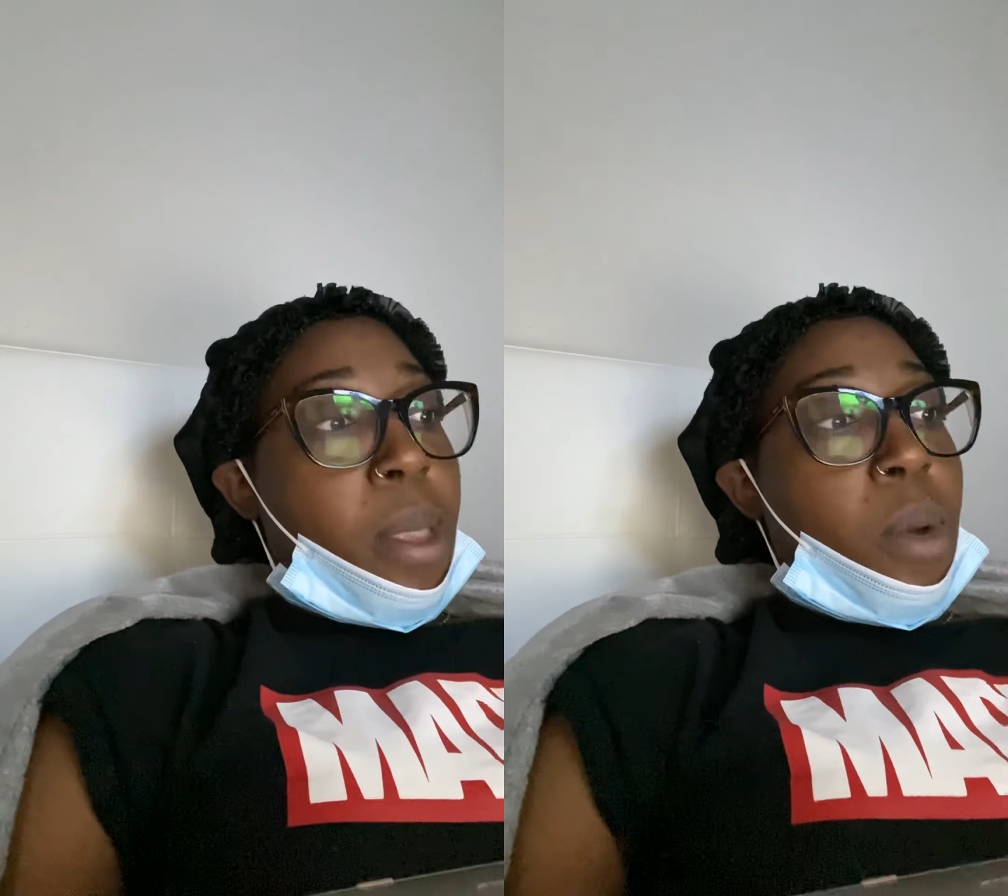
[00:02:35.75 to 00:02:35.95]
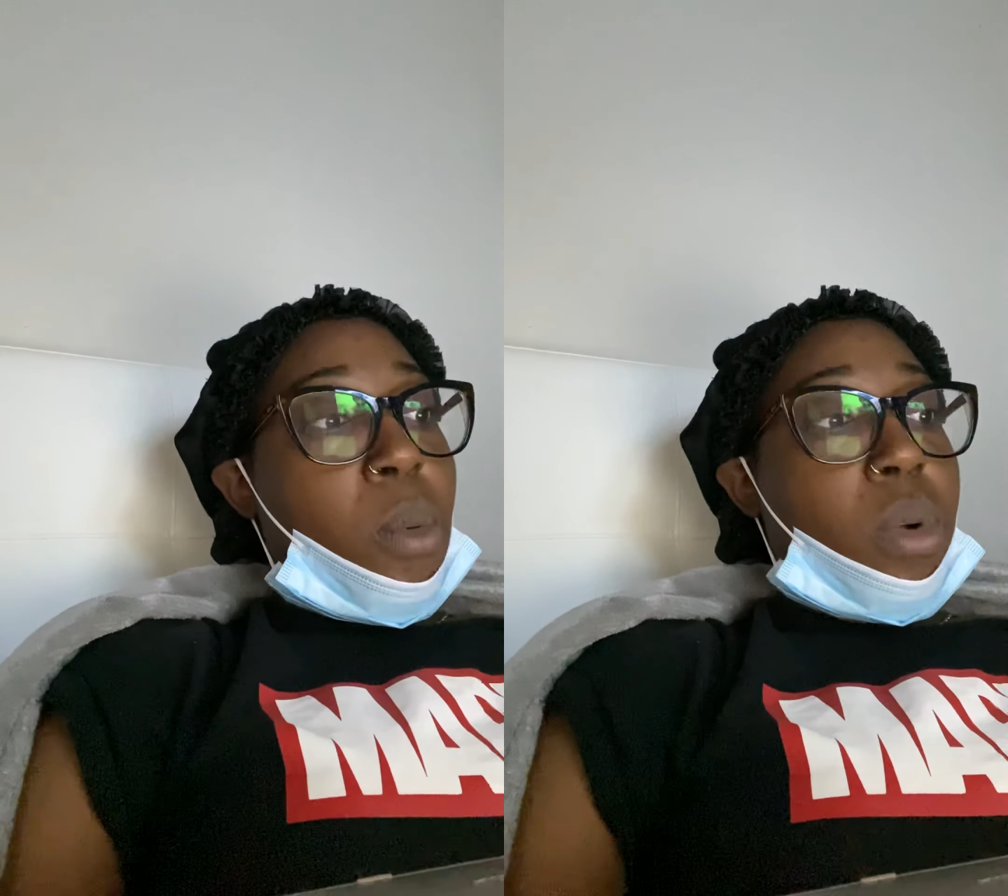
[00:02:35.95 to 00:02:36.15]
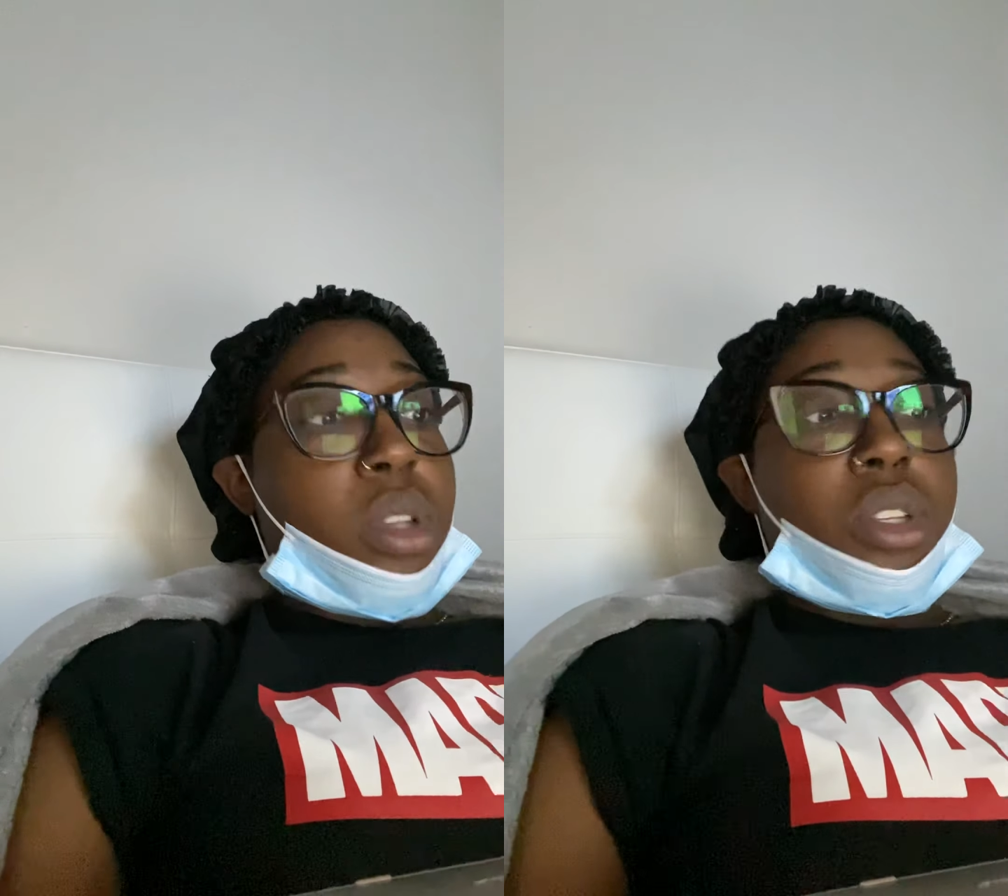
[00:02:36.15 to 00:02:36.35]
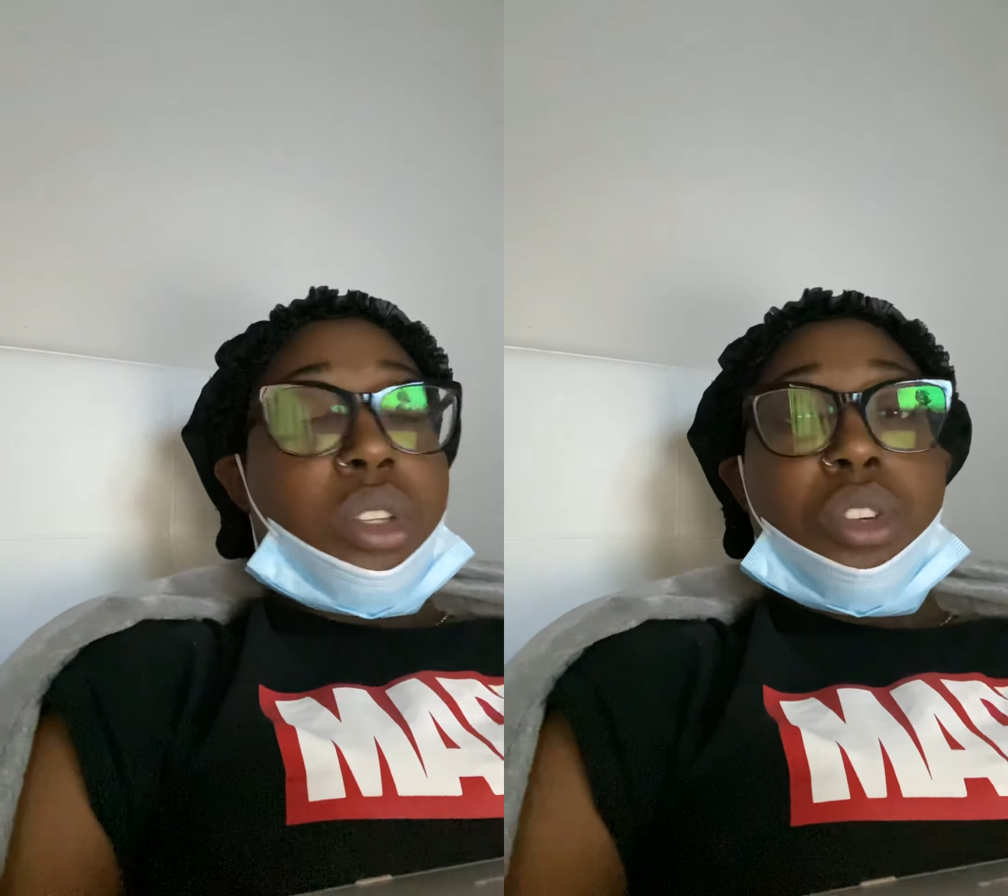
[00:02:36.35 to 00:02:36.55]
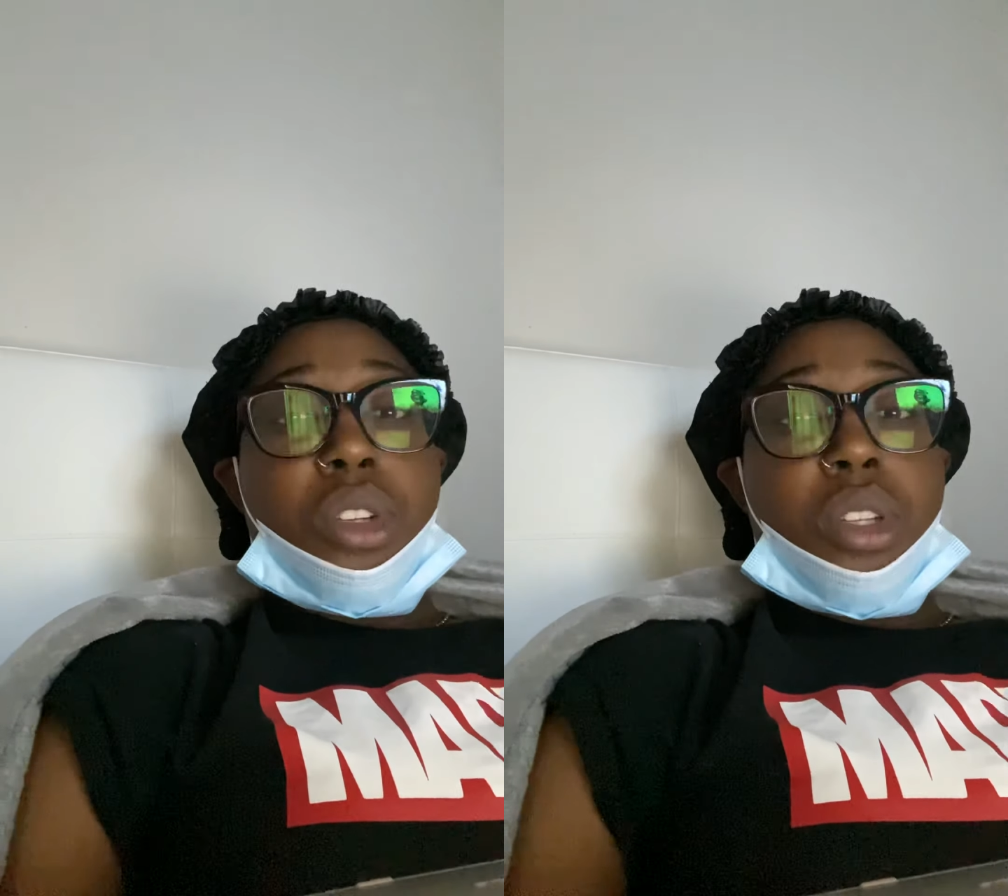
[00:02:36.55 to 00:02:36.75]
Once the
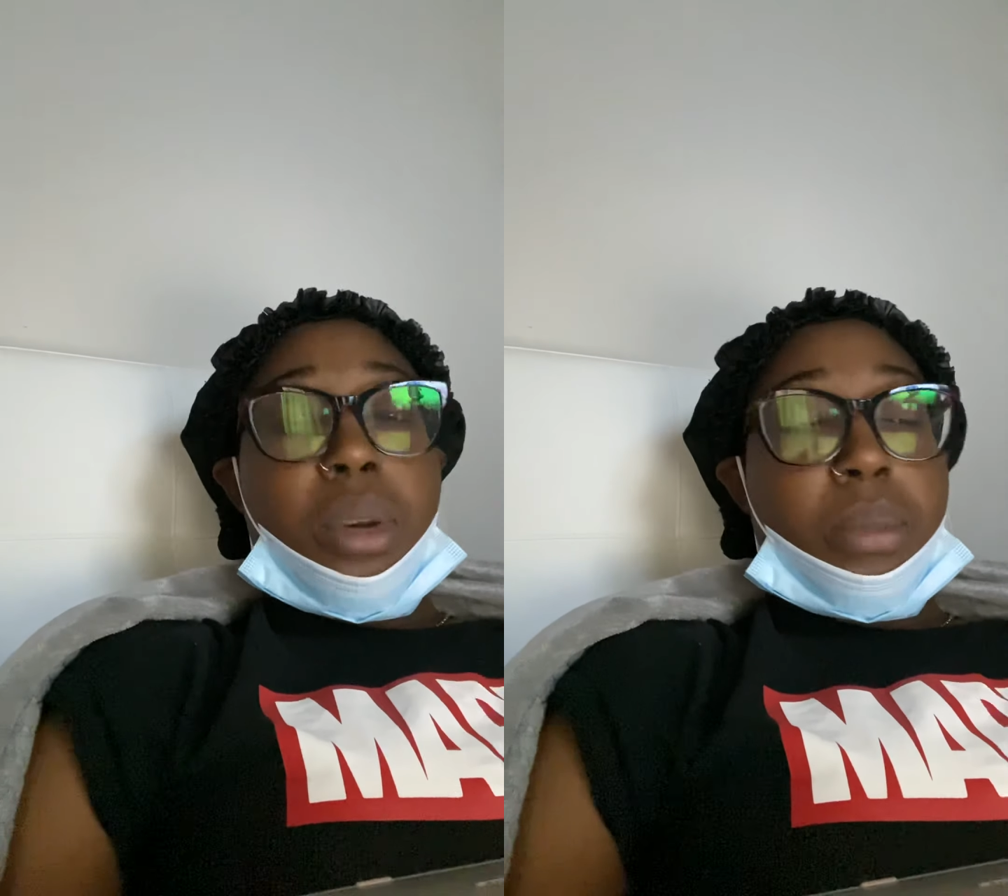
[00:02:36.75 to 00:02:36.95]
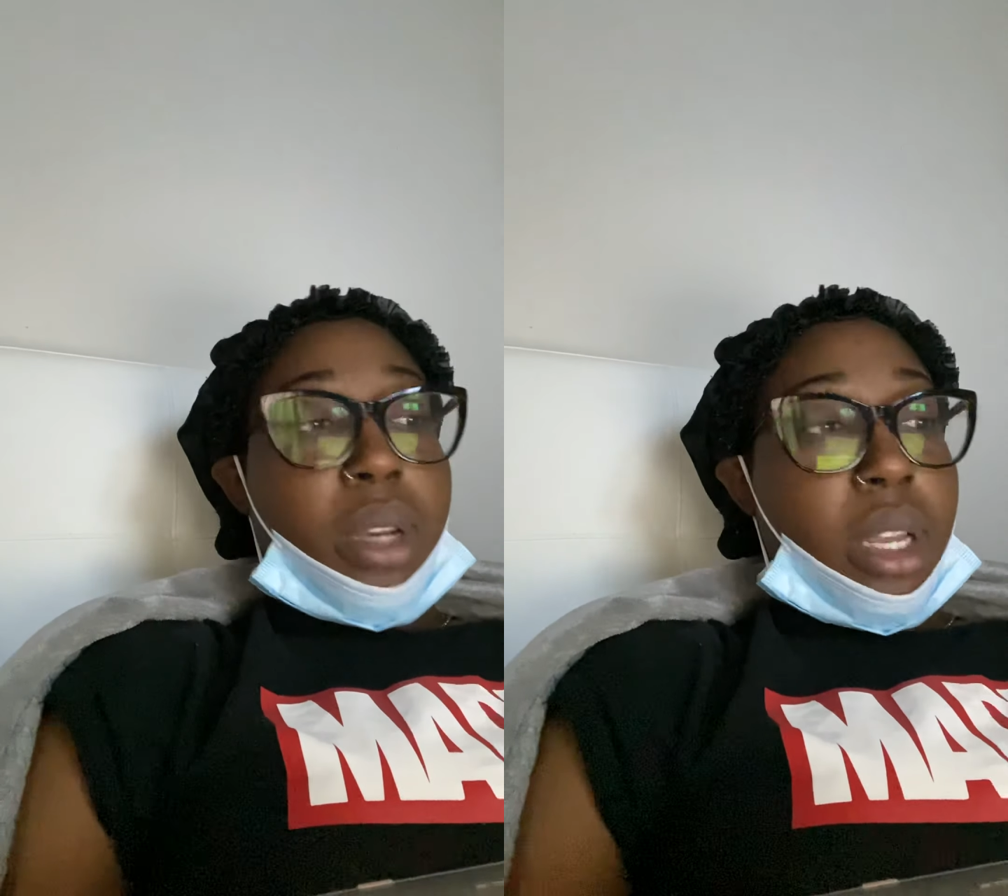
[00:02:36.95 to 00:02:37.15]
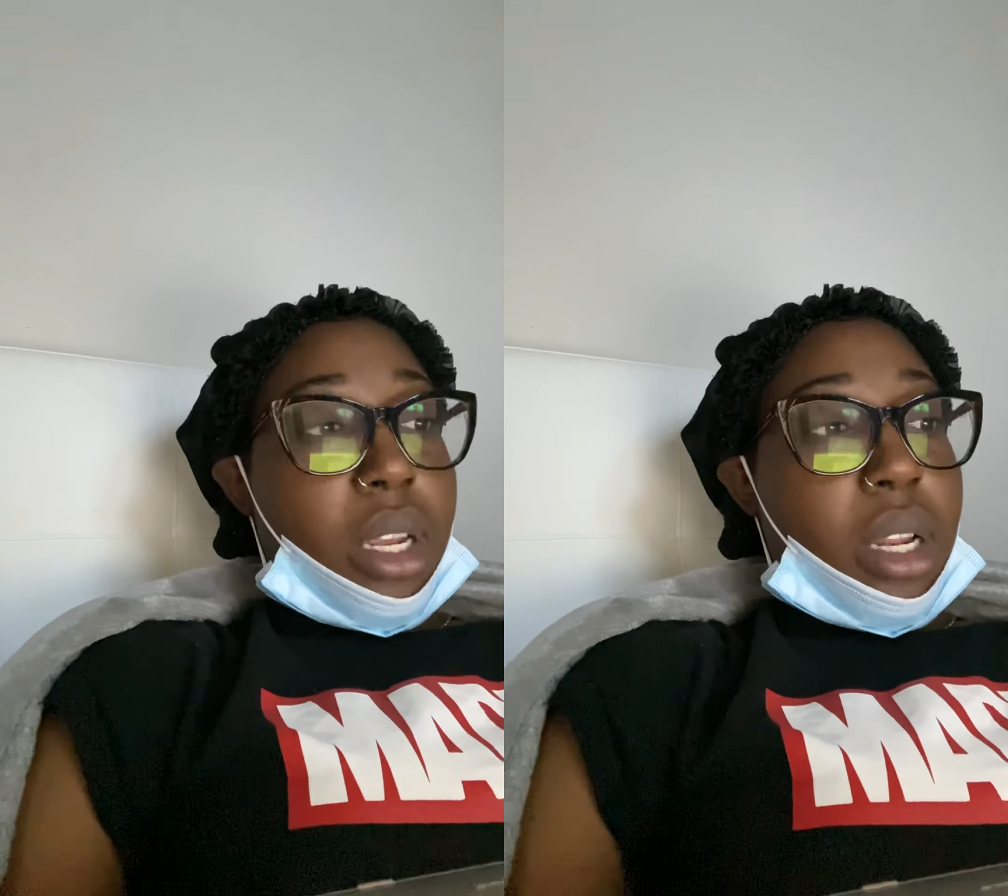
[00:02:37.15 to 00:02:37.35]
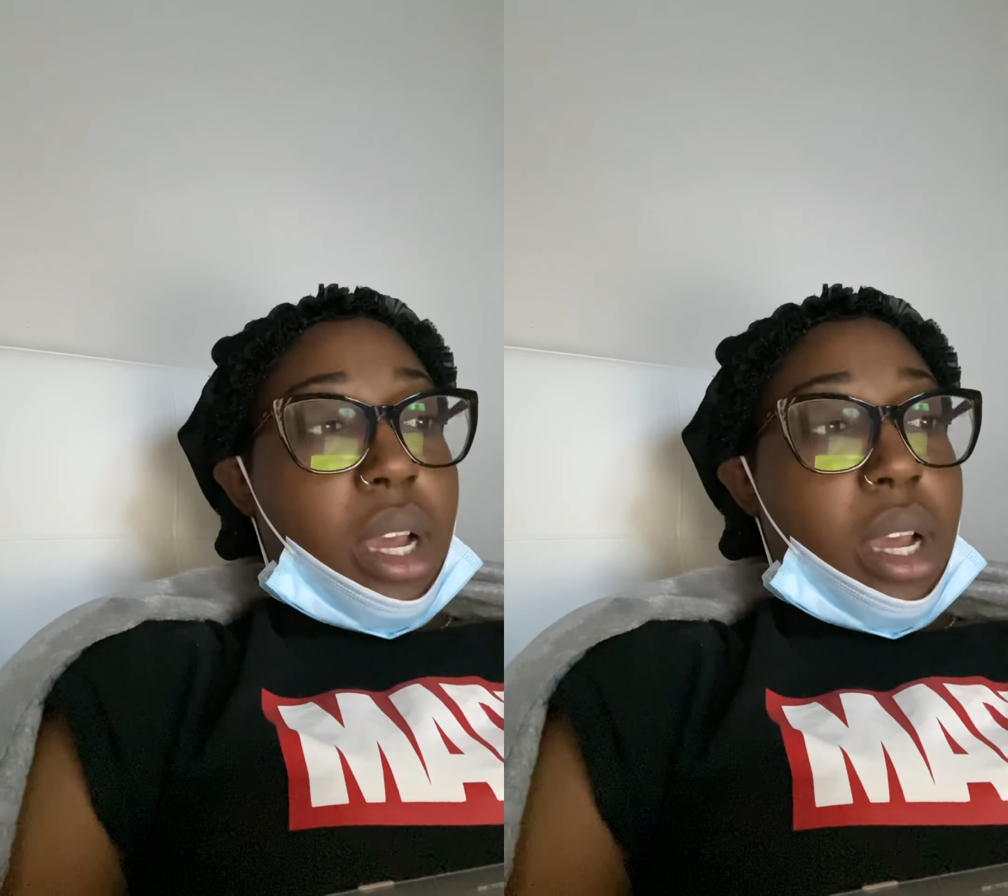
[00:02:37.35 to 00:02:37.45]
surgery is completed,